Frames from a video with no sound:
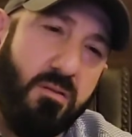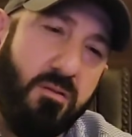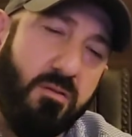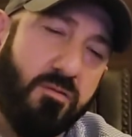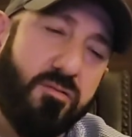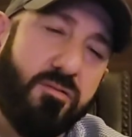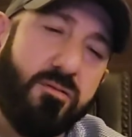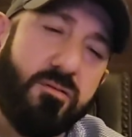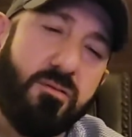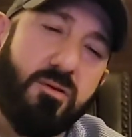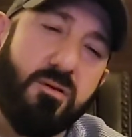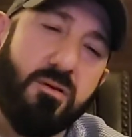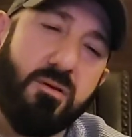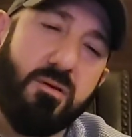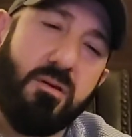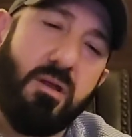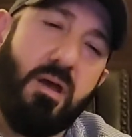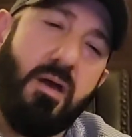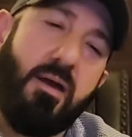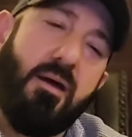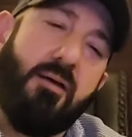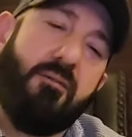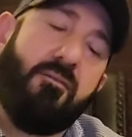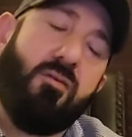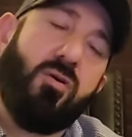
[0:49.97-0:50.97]
This is good.
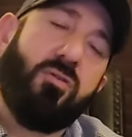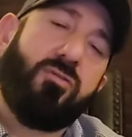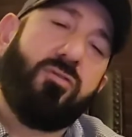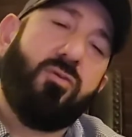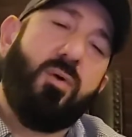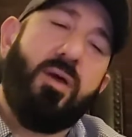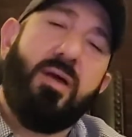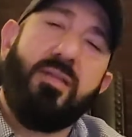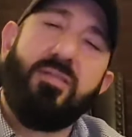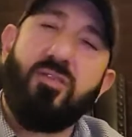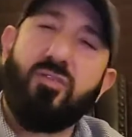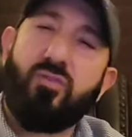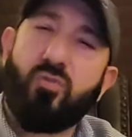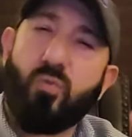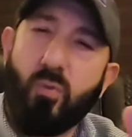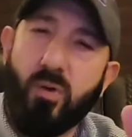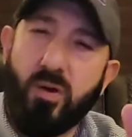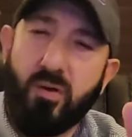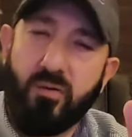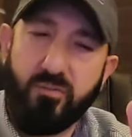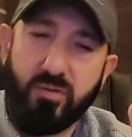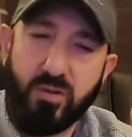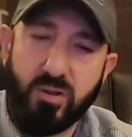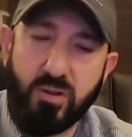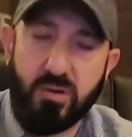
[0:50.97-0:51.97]
I've also had the
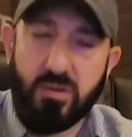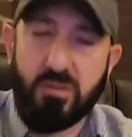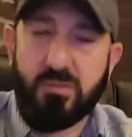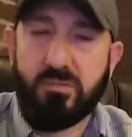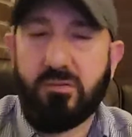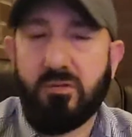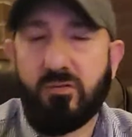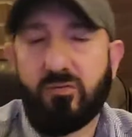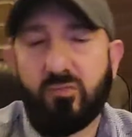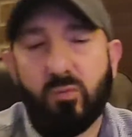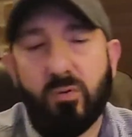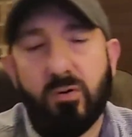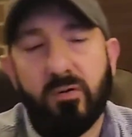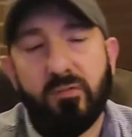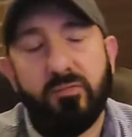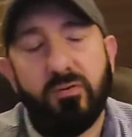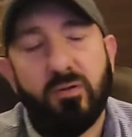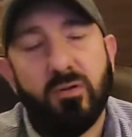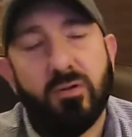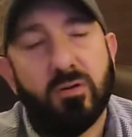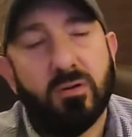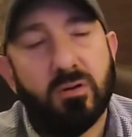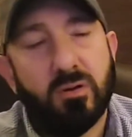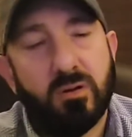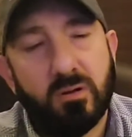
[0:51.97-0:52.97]
12 year. The 12
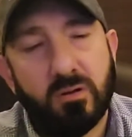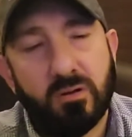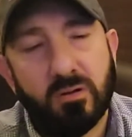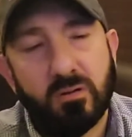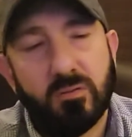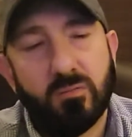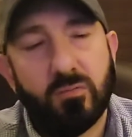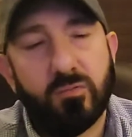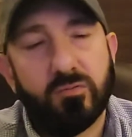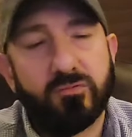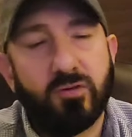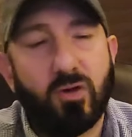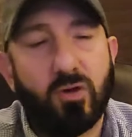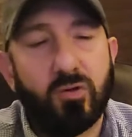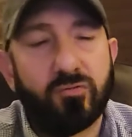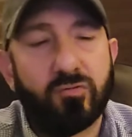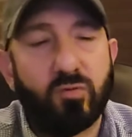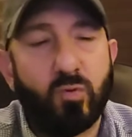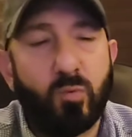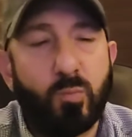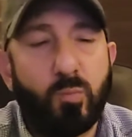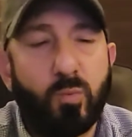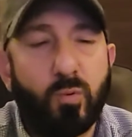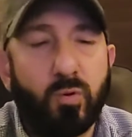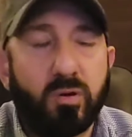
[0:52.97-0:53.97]
year was
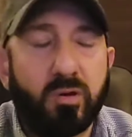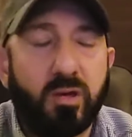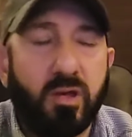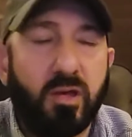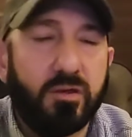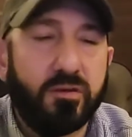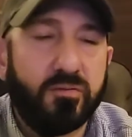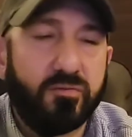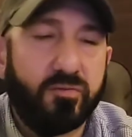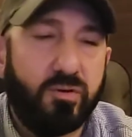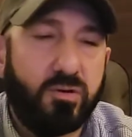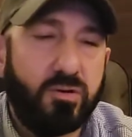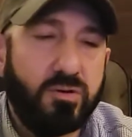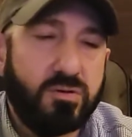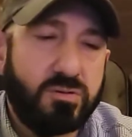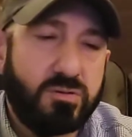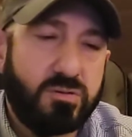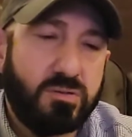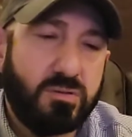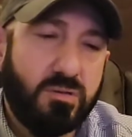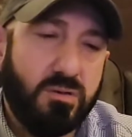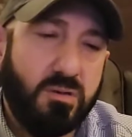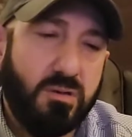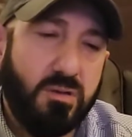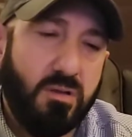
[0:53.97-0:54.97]
also a port cask
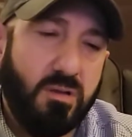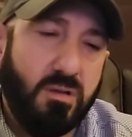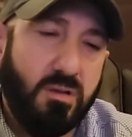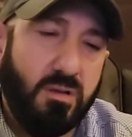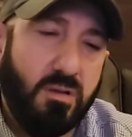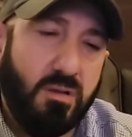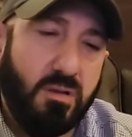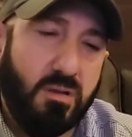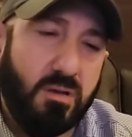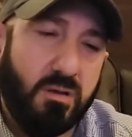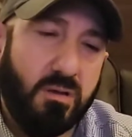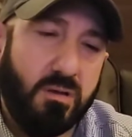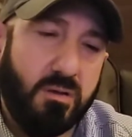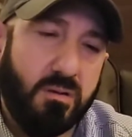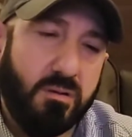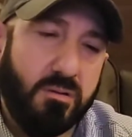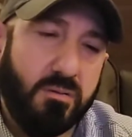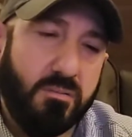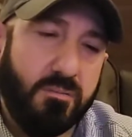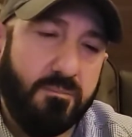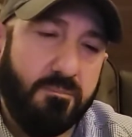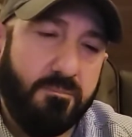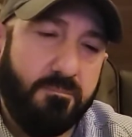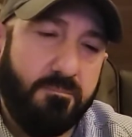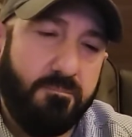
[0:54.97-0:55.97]
finish.
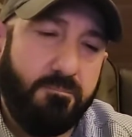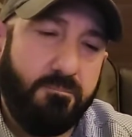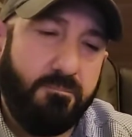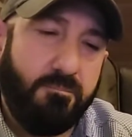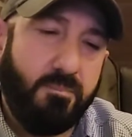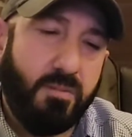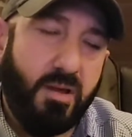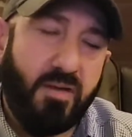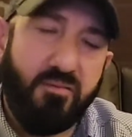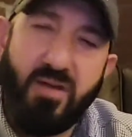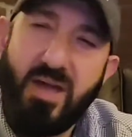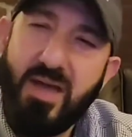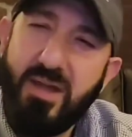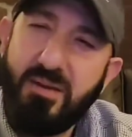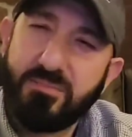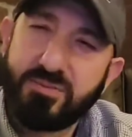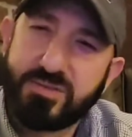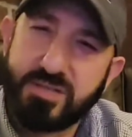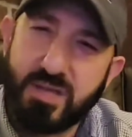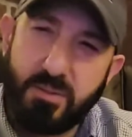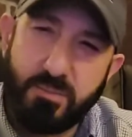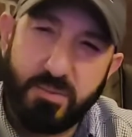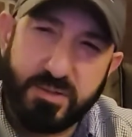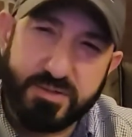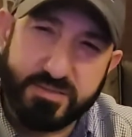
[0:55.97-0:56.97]
I've had them
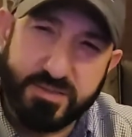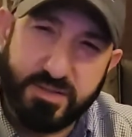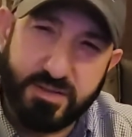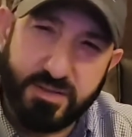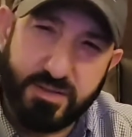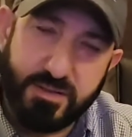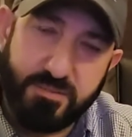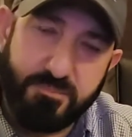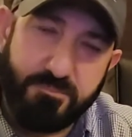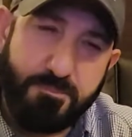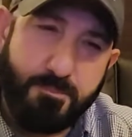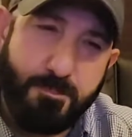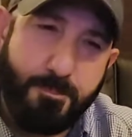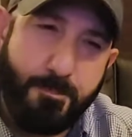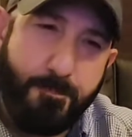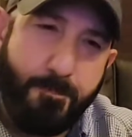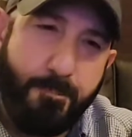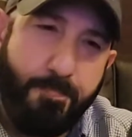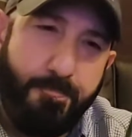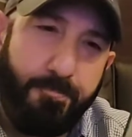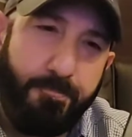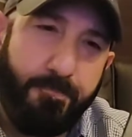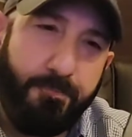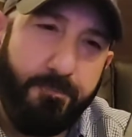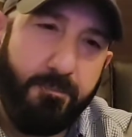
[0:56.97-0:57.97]
side by side.
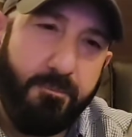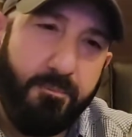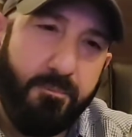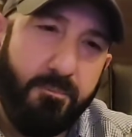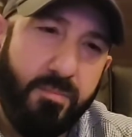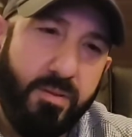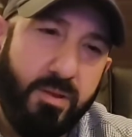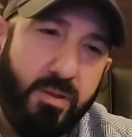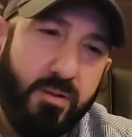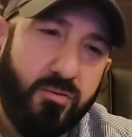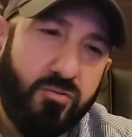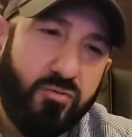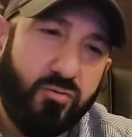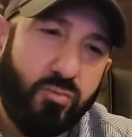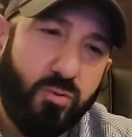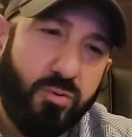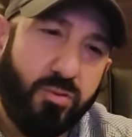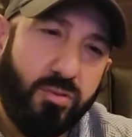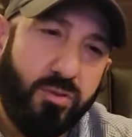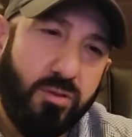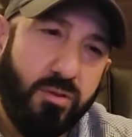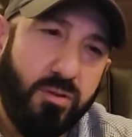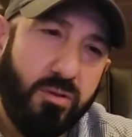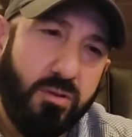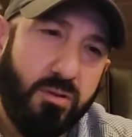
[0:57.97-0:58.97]
To be honest
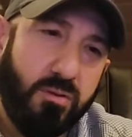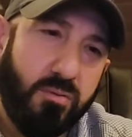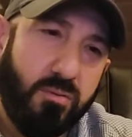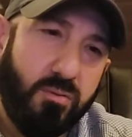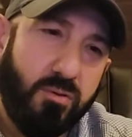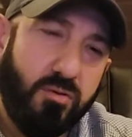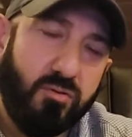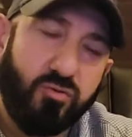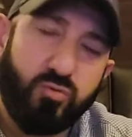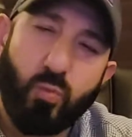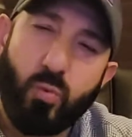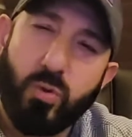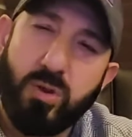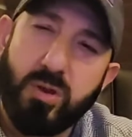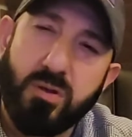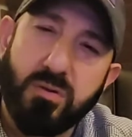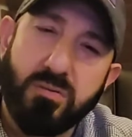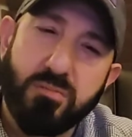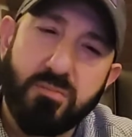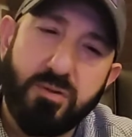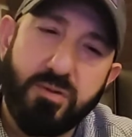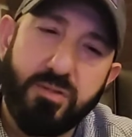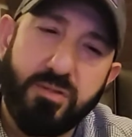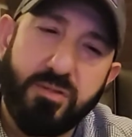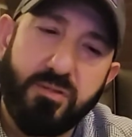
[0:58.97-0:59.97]
with you, it's
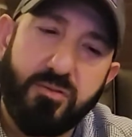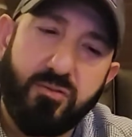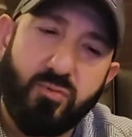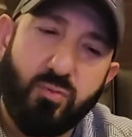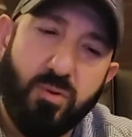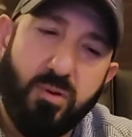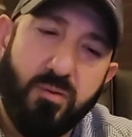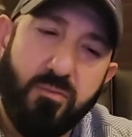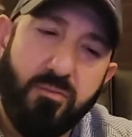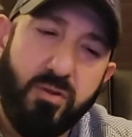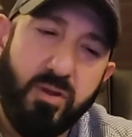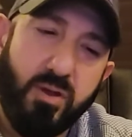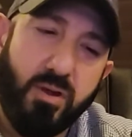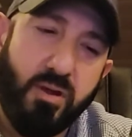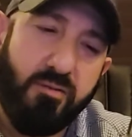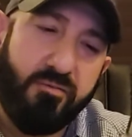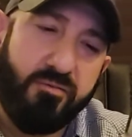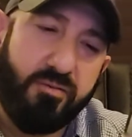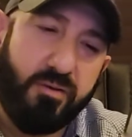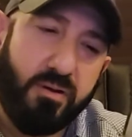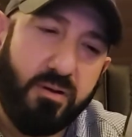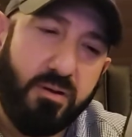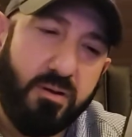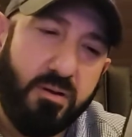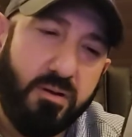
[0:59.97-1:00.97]
weird, but the 12 year I
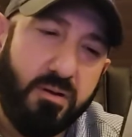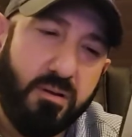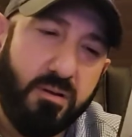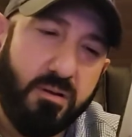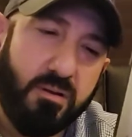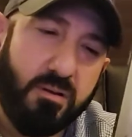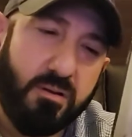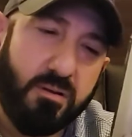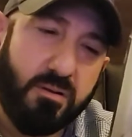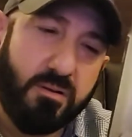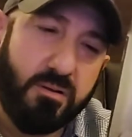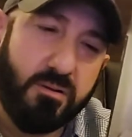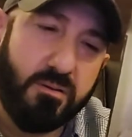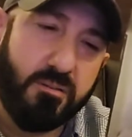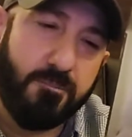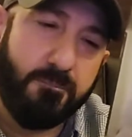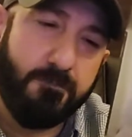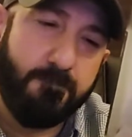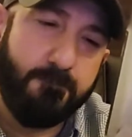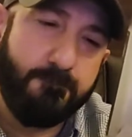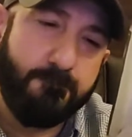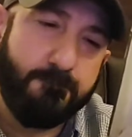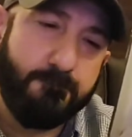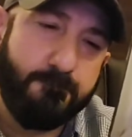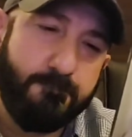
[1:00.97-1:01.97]

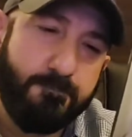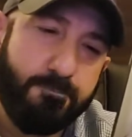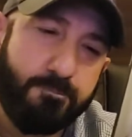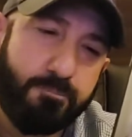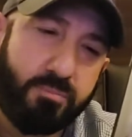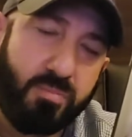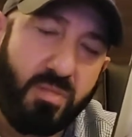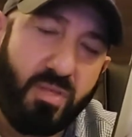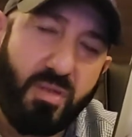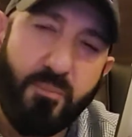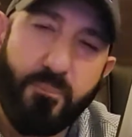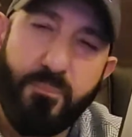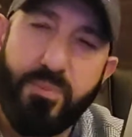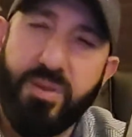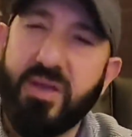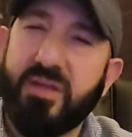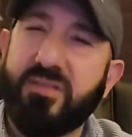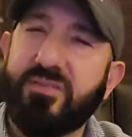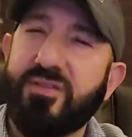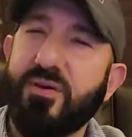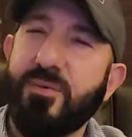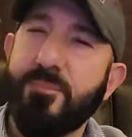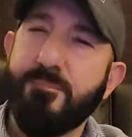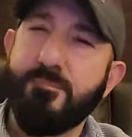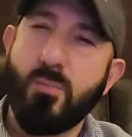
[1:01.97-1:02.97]
find
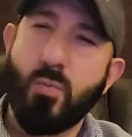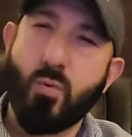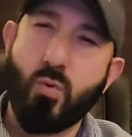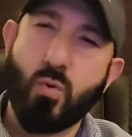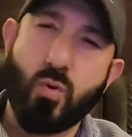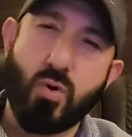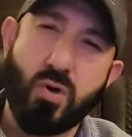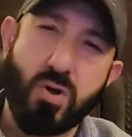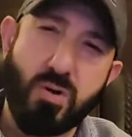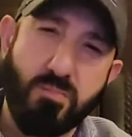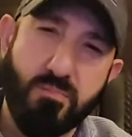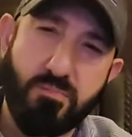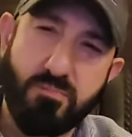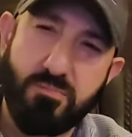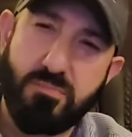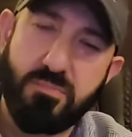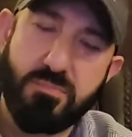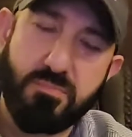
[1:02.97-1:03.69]
picked up more